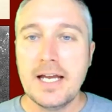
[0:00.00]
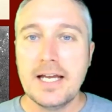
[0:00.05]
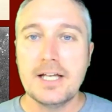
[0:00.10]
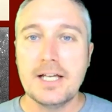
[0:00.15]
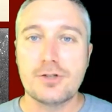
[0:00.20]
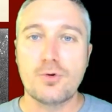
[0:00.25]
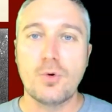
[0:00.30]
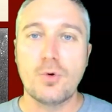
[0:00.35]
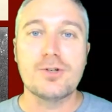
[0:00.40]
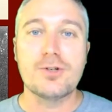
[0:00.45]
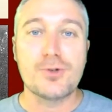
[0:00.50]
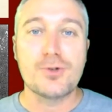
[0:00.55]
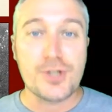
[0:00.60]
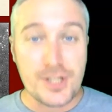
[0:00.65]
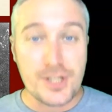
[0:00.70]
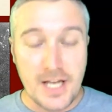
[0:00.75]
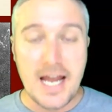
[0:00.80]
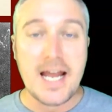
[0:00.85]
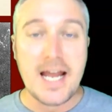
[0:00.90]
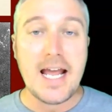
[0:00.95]
is going to
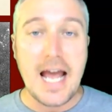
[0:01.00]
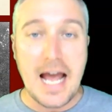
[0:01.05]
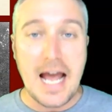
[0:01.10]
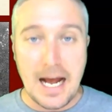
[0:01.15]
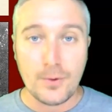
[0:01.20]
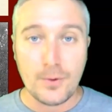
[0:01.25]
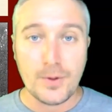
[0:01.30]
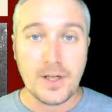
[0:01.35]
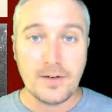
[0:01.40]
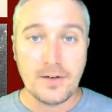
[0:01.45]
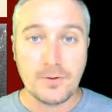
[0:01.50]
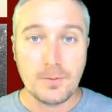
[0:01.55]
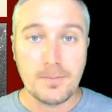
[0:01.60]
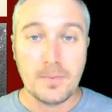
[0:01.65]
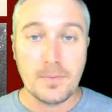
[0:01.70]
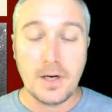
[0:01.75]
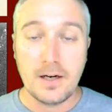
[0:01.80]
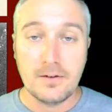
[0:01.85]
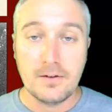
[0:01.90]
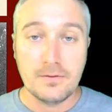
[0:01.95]
stay out
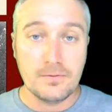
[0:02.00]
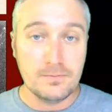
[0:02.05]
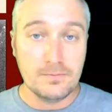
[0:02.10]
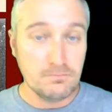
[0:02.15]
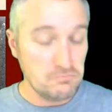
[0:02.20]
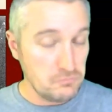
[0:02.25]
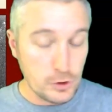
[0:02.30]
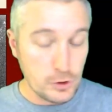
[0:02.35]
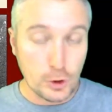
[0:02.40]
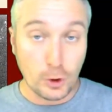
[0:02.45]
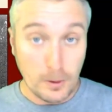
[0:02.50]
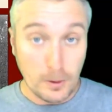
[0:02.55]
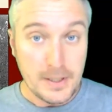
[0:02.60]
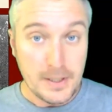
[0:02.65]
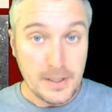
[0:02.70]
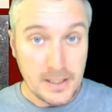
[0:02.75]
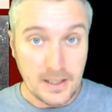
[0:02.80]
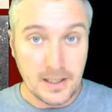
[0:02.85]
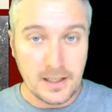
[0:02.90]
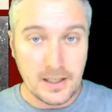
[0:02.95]
of
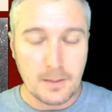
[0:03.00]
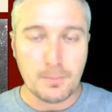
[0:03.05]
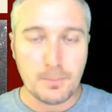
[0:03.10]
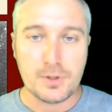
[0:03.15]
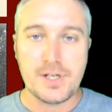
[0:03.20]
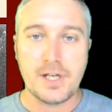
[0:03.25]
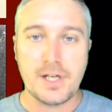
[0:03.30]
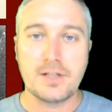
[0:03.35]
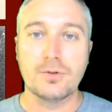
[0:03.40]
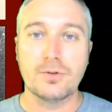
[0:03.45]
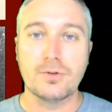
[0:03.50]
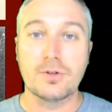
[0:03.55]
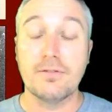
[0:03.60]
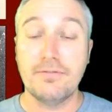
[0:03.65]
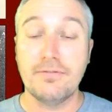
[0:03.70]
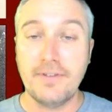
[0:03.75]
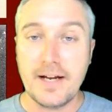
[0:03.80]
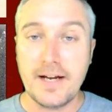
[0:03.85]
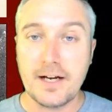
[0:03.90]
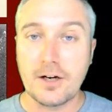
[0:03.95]
European, in particular,
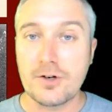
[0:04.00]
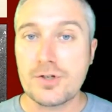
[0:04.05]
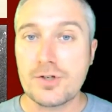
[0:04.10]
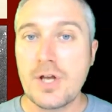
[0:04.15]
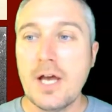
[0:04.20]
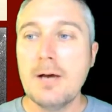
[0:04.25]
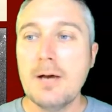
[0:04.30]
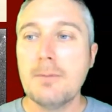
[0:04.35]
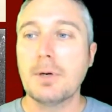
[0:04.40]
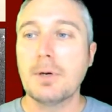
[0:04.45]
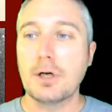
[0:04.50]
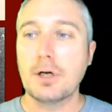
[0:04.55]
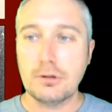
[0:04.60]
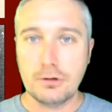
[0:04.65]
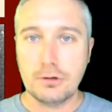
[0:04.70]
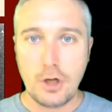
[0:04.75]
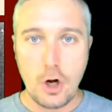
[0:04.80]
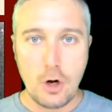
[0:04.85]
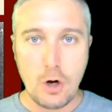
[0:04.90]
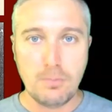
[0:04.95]
affairs, but
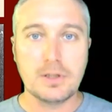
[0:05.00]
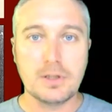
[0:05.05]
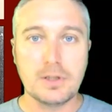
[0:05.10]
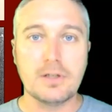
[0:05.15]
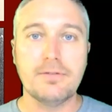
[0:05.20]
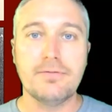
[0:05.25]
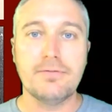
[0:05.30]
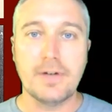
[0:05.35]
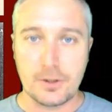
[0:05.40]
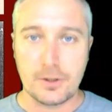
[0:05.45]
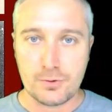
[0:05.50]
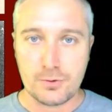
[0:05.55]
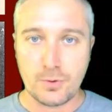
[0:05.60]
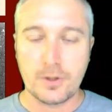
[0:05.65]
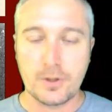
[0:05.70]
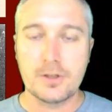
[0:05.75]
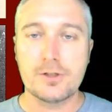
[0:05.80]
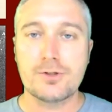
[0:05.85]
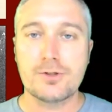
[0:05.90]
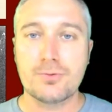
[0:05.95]
global affairs. We're
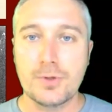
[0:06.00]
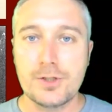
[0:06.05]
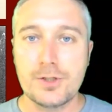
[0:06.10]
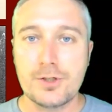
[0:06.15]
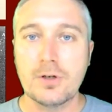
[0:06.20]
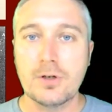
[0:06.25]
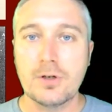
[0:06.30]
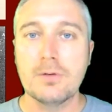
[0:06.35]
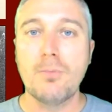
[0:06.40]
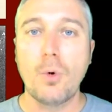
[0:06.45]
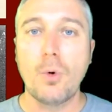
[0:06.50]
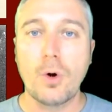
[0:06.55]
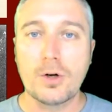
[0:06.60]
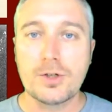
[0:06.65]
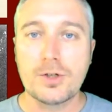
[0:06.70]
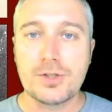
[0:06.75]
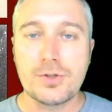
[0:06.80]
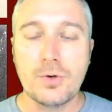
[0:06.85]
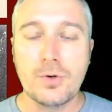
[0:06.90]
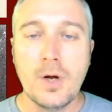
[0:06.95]
going to return more
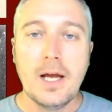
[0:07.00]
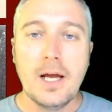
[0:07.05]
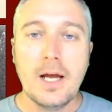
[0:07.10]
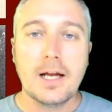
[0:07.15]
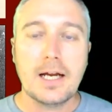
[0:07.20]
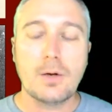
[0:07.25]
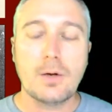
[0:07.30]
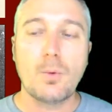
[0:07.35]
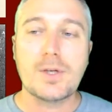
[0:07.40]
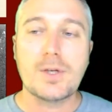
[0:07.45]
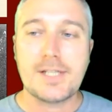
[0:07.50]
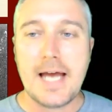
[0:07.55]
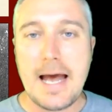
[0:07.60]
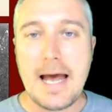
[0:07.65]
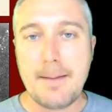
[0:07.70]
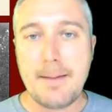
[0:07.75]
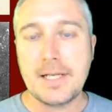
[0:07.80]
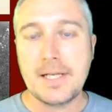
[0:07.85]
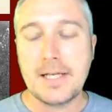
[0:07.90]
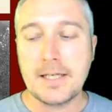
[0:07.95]
to kind of what's
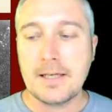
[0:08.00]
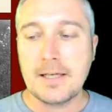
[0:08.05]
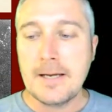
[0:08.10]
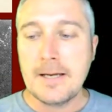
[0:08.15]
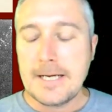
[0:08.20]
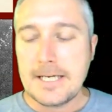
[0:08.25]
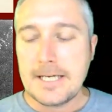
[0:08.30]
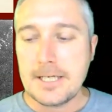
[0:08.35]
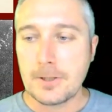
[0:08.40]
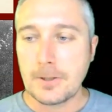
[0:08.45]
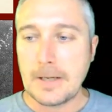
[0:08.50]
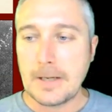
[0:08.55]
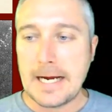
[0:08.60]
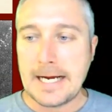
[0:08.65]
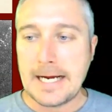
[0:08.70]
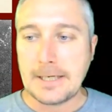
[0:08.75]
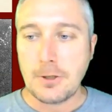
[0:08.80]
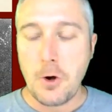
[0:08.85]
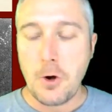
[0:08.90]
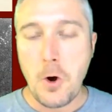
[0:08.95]
happening here
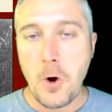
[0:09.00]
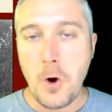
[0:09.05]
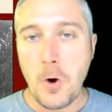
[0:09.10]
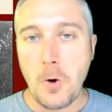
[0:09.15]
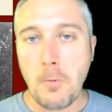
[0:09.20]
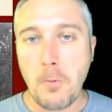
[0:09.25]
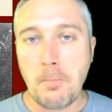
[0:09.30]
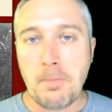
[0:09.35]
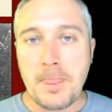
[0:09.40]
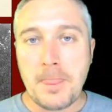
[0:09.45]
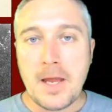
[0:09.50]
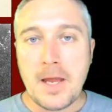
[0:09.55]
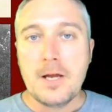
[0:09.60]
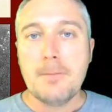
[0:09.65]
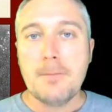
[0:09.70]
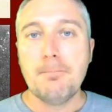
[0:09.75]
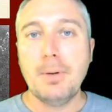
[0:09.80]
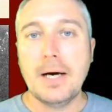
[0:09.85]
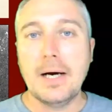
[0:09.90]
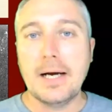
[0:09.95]
at home.
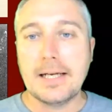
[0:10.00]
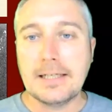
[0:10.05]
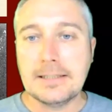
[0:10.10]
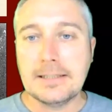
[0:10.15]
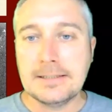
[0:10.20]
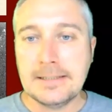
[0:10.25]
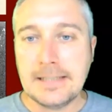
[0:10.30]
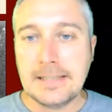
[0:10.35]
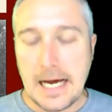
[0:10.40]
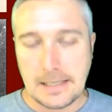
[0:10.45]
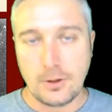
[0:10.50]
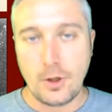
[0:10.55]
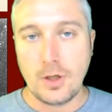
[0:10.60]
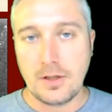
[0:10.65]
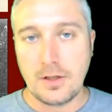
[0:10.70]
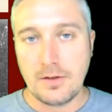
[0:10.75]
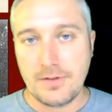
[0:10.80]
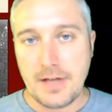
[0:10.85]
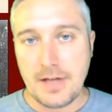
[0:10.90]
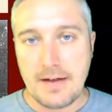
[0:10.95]
But not all
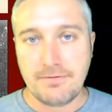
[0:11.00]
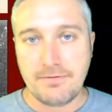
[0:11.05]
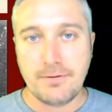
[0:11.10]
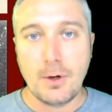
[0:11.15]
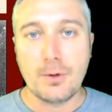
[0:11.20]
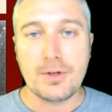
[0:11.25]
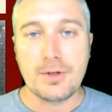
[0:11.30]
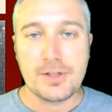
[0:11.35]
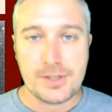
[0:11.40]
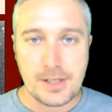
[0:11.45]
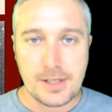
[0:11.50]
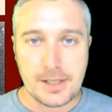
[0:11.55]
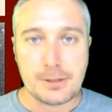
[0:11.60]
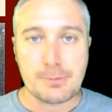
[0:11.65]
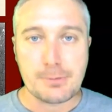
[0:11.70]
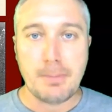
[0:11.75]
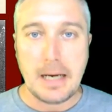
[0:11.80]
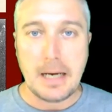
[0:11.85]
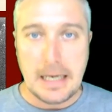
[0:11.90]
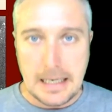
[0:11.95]
of that focus is
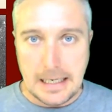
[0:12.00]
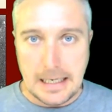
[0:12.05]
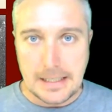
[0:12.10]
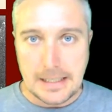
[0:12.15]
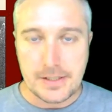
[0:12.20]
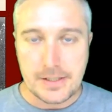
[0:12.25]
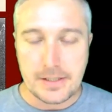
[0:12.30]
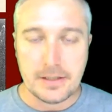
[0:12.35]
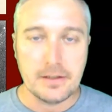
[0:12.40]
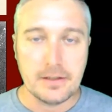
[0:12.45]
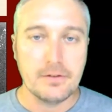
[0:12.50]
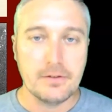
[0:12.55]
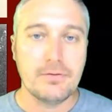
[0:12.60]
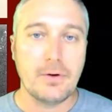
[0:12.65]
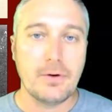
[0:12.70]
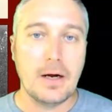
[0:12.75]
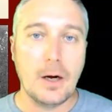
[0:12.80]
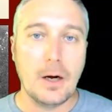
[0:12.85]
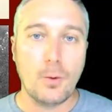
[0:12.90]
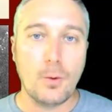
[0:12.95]
positive.
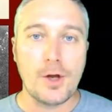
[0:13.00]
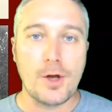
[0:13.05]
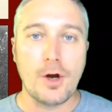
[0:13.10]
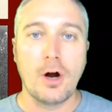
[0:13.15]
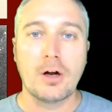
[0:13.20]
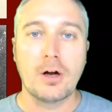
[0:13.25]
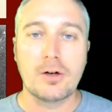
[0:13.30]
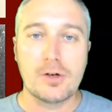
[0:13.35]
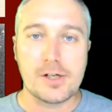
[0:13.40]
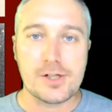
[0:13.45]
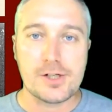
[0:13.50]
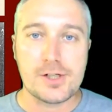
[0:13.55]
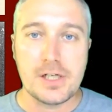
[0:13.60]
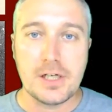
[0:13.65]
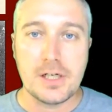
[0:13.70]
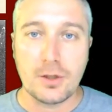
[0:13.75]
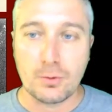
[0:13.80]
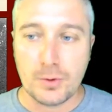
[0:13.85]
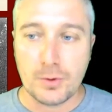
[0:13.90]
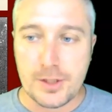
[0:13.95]
We are going to see
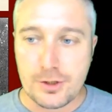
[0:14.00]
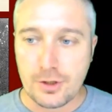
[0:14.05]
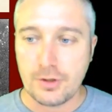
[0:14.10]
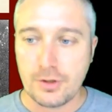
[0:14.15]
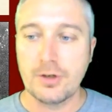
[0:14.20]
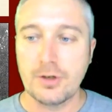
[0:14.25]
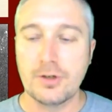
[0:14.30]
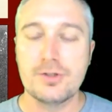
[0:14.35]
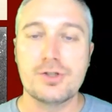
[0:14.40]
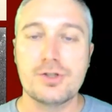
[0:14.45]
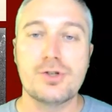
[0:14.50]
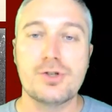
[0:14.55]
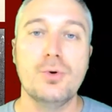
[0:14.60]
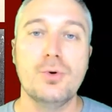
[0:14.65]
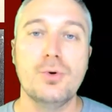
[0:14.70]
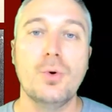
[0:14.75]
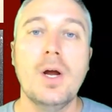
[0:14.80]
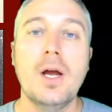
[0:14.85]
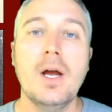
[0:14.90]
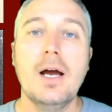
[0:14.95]
a return
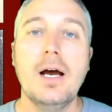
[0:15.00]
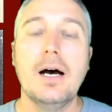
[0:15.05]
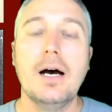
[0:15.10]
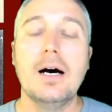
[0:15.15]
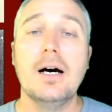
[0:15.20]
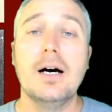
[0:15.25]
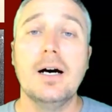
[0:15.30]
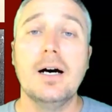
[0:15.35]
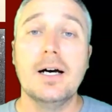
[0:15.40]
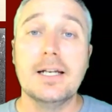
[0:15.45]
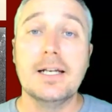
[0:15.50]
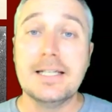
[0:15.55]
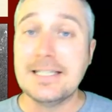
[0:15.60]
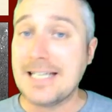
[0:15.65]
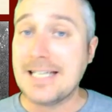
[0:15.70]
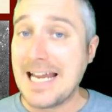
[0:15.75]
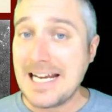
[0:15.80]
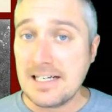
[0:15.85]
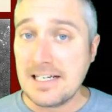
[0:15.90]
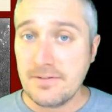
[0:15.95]
to
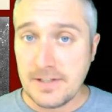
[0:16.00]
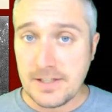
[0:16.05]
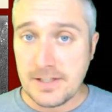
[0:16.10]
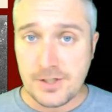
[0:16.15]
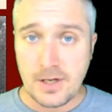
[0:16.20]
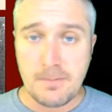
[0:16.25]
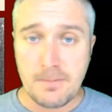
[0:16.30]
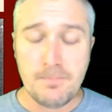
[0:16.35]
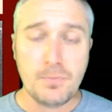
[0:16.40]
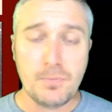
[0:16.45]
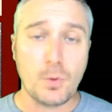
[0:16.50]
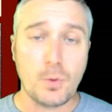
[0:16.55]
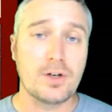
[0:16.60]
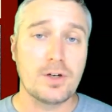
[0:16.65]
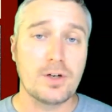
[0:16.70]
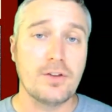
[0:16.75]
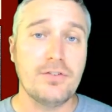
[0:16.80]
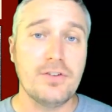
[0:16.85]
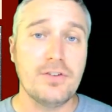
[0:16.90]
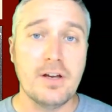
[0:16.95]
nativism. We're going
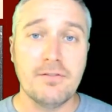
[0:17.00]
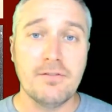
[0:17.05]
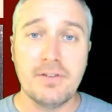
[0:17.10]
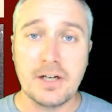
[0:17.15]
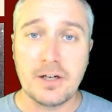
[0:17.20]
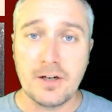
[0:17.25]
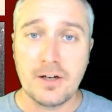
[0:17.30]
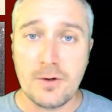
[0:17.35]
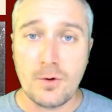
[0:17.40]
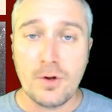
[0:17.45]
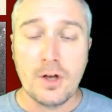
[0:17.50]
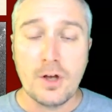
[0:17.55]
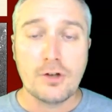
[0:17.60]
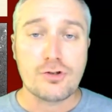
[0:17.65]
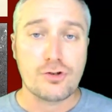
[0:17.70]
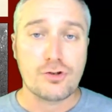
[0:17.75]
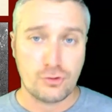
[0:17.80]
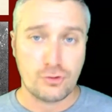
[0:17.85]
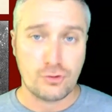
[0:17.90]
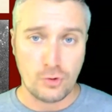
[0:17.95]
to see a very
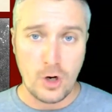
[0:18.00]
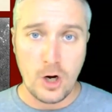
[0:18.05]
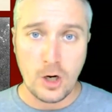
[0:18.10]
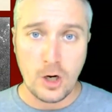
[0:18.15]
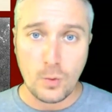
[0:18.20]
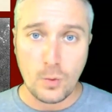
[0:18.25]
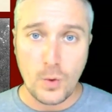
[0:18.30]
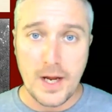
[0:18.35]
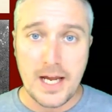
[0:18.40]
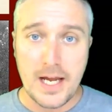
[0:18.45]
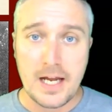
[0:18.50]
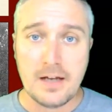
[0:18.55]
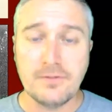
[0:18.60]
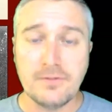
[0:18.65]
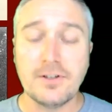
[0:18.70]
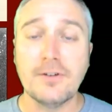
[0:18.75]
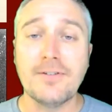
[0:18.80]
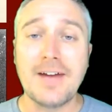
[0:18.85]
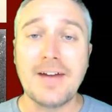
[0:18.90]
strong wave of